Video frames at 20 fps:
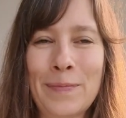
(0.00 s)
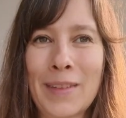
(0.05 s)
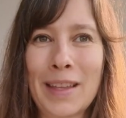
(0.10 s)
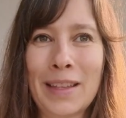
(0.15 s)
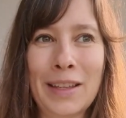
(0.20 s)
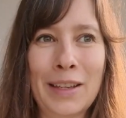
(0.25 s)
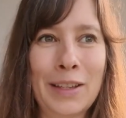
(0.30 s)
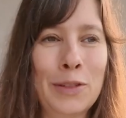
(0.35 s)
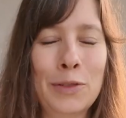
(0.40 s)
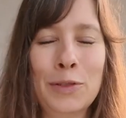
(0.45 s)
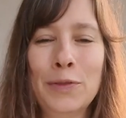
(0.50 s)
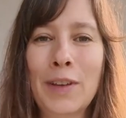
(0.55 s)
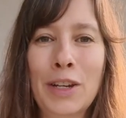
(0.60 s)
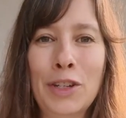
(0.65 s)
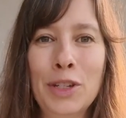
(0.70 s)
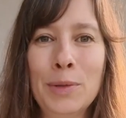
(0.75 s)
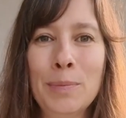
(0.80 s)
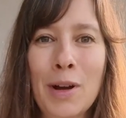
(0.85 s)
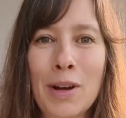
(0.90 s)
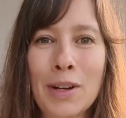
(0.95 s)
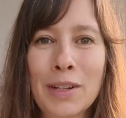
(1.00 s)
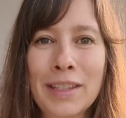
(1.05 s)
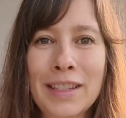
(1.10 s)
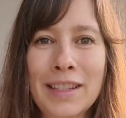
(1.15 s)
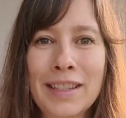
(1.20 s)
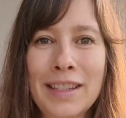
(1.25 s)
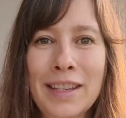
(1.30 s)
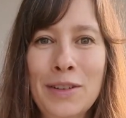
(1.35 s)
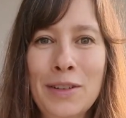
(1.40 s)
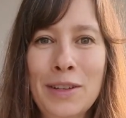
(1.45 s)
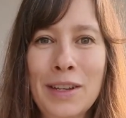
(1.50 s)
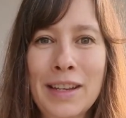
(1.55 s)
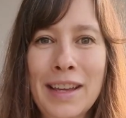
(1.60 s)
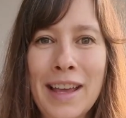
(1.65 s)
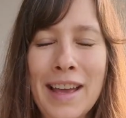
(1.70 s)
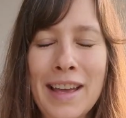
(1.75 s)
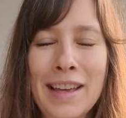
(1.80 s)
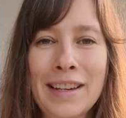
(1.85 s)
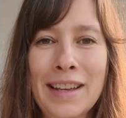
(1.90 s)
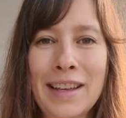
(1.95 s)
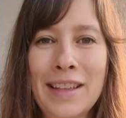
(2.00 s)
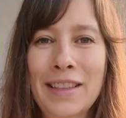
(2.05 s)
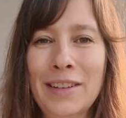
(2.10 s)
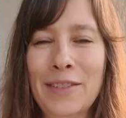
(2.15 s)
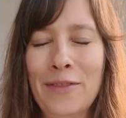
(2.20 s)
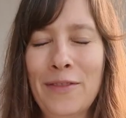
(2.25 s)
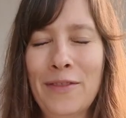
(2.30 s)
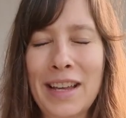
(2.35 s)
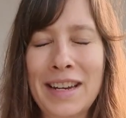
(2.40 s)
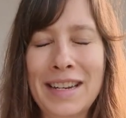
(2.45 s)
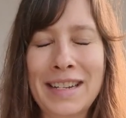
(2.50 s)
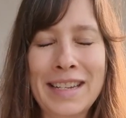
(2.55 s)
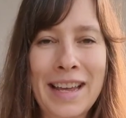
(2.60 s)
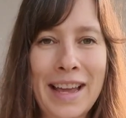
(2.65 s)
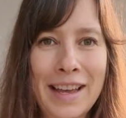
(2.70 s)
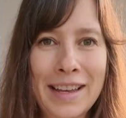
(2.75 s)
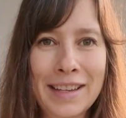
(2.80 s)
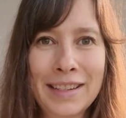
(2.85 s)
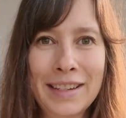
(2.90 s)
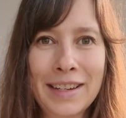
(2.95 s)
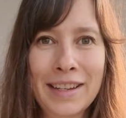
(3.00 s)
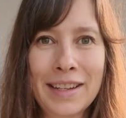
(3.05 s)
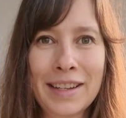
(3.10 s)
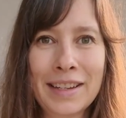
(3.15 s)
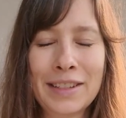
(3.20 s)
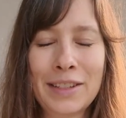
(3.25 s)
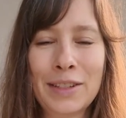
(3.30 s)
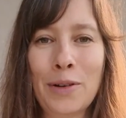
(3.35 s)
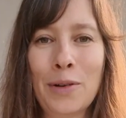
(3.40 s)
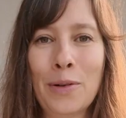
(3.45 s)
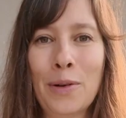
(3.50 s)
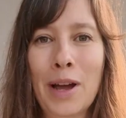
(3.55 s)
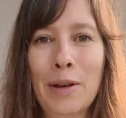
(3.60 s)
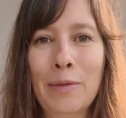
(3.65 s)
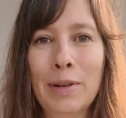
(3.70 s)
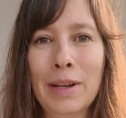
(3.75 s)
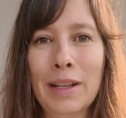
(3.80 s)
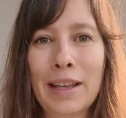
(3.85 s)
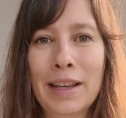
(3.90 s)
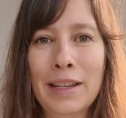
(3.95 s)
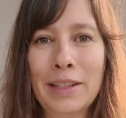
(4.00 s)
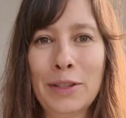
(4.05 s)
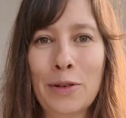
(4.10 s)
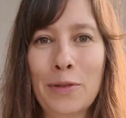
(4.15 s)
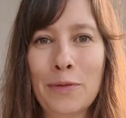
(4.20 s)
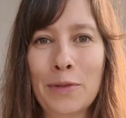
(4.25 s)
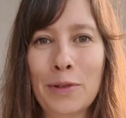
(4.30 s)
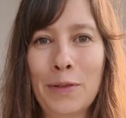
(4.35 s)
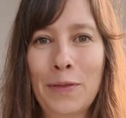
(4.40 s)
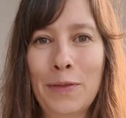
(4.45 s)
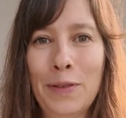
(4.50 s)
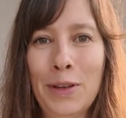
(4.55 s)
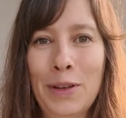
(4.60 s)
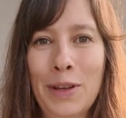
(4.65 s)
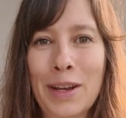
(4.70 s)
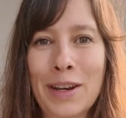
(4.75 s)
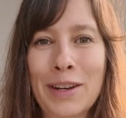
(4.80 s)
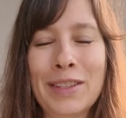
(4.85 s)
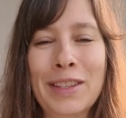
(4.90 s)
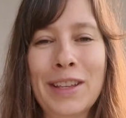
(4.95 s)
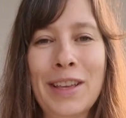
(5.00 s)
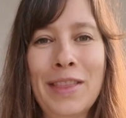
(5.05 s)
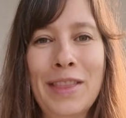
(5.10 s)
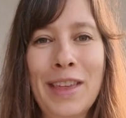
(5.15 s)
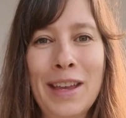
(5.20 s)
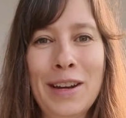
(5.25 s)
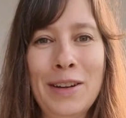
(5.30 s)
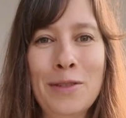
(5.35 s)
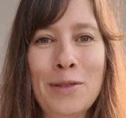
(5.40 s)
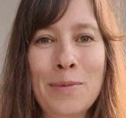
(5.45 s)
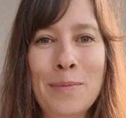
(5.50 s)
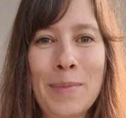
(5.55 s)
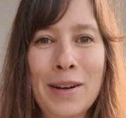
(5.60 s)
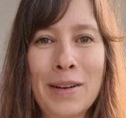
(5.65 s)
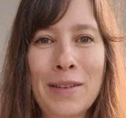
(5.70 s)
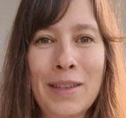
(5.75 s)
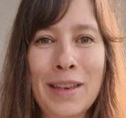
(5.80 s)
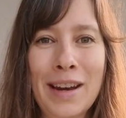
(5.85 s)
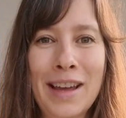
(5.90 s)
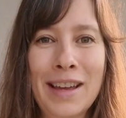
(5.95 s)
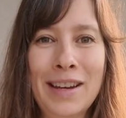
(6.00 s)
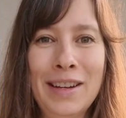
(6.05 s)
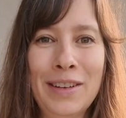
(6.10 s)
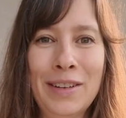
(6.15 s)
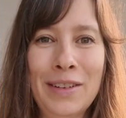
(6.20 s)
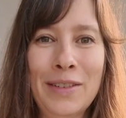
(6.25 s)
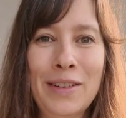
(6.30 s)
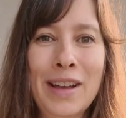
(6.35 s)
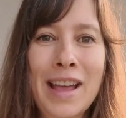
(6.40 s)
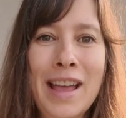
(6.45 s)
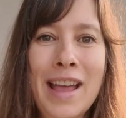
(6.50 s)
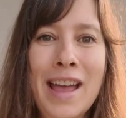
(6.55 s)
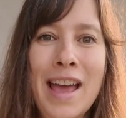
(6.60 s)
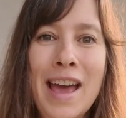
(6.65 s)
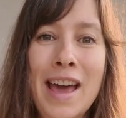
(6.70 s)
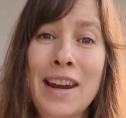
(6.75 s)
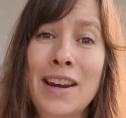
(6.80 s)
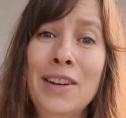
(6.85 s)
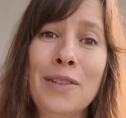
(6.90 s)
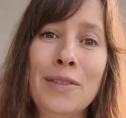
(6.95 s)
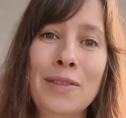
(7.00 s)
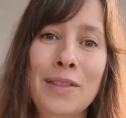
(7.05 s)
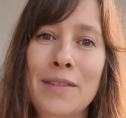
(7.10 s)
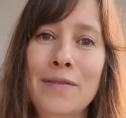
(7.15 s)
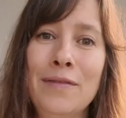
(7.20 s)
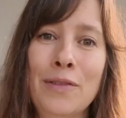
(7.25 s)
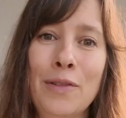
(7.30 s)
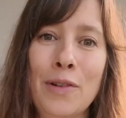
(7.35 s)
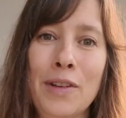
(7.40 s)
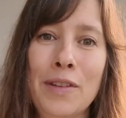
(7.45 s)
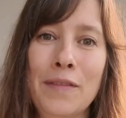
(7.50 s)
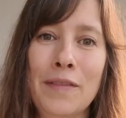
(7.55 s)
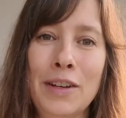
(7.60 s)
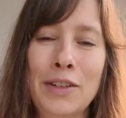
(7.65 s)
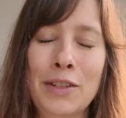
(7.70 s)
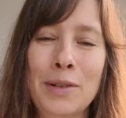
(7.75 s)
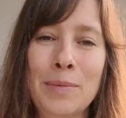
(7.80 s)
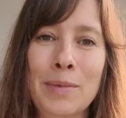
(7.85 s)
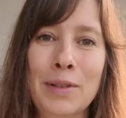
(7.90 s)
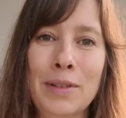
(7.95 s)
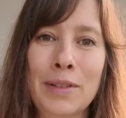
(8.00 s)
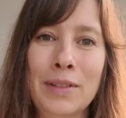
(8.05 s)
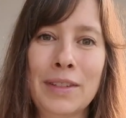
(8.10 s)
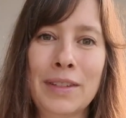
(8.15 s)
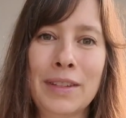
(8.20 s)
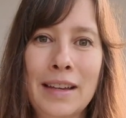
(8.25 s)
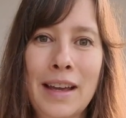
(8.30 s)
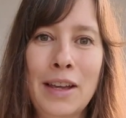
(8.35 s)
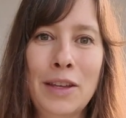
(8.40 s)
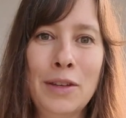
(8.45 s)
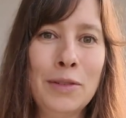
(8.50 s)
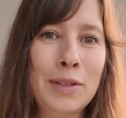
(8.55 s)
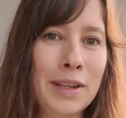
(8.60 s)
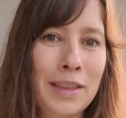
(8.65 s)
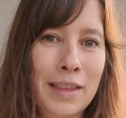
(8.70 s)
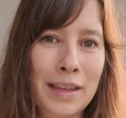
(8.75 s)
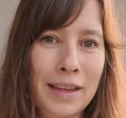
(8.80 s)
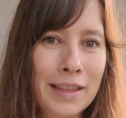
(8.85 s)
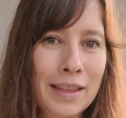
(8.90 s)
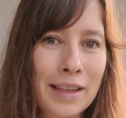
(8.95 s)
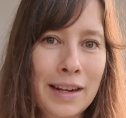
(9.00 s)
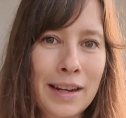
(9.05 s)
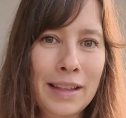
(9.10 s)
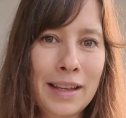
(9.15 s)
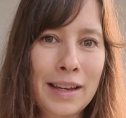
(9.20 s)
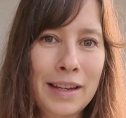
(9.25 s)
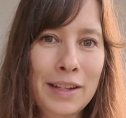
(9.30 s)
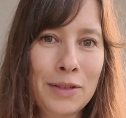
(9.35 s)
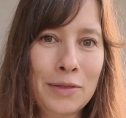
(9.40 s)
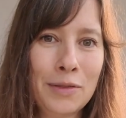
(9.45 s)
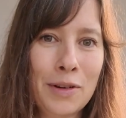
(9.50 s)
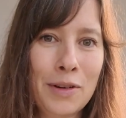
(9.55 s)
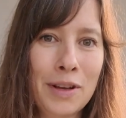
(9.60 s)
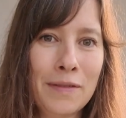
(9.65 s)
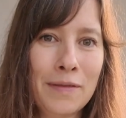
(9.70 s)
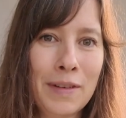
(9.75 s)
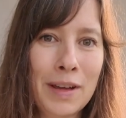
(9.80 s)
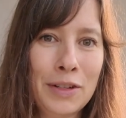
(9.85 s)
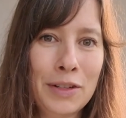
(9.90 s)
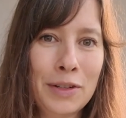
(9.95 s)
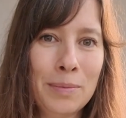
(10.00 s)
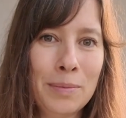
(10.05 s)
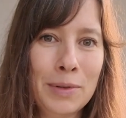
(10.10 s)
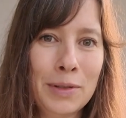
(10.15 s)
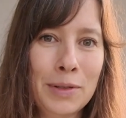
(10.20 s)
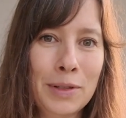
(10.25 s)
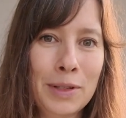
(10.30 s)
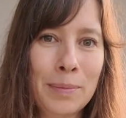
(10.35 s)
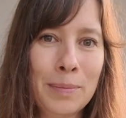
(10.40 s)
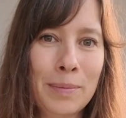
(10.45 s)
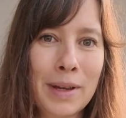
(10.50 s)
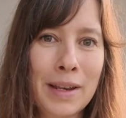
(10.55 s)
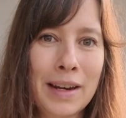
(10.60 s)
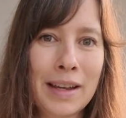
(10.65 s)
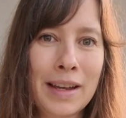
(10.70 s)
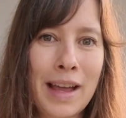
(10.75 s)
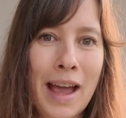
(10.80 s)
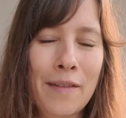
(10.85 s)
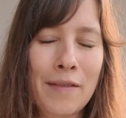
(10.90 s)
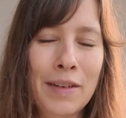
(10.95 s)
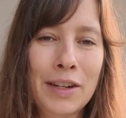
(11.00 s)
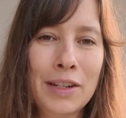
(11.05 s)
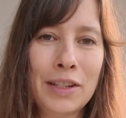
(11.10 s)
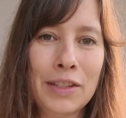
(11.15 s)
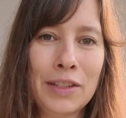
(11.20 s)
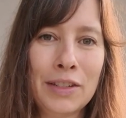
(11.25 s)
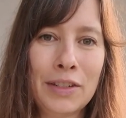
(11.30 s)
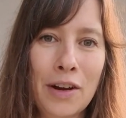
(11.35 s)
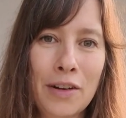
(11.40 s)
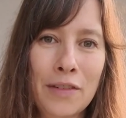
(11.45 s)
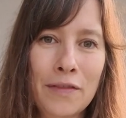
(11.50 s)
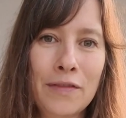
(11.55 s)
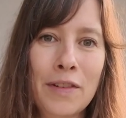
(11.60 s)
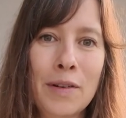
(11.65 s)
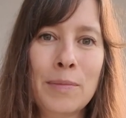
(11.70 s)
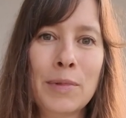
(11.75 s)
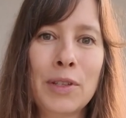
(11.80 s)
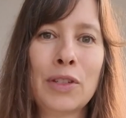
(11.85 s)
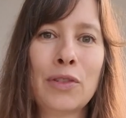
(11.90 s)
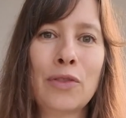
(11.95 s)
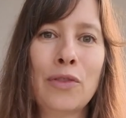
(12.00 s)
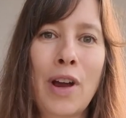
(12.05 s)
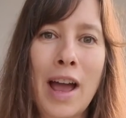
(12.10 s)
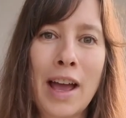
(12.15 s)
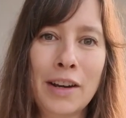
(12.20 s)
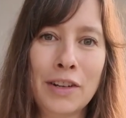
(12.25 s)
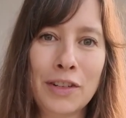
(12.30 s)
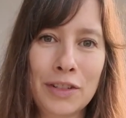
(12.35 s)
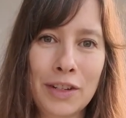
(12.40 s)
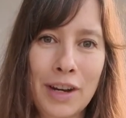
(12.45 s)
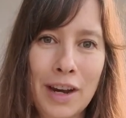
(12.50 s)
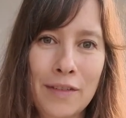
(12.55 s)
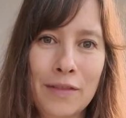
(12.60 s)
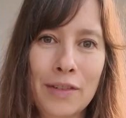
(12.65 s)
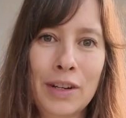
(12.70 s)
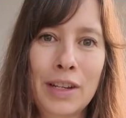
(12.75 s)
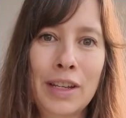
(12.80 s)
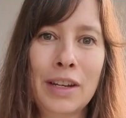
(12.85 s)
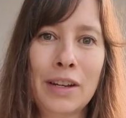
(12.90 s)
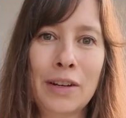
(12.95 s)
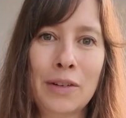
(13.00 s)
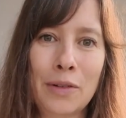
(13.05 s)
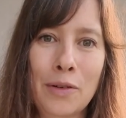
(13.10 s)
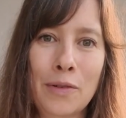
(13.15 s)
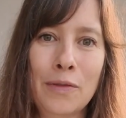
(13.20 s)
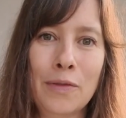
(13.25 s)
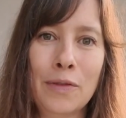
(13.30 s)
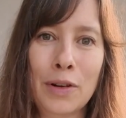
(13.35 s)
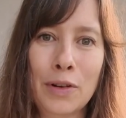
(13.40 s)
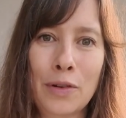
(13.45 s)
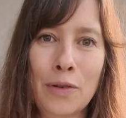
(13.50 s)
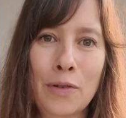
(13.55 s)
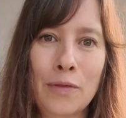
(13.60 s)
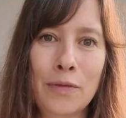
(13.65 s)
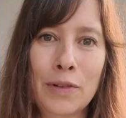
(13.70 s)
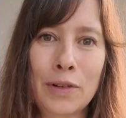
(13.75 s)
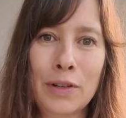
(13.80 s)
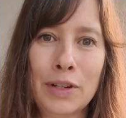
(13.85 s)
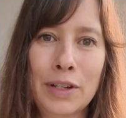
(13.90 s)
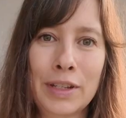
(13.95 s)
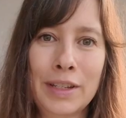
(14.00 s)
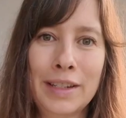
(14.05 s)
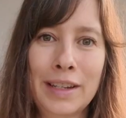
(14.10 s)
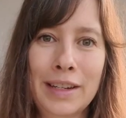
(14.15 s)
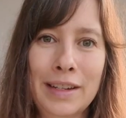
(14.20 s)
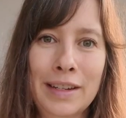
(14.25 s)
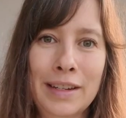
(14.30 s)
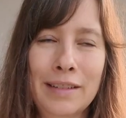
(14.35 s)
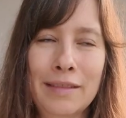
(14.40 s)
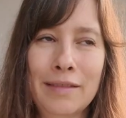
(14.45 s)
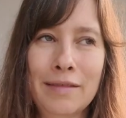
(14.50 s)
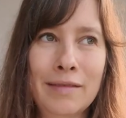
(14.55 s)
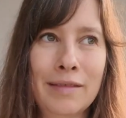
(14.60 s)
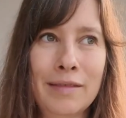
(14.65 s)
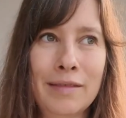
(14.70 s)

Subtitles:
like those veggie boxes that you can get, and they're fantastic. So I realized over a few years that they do it better than I do, and I don't love growing vegetables. I used to think that I liked growing vegetables, but having to start from scratch every year over and over just didn't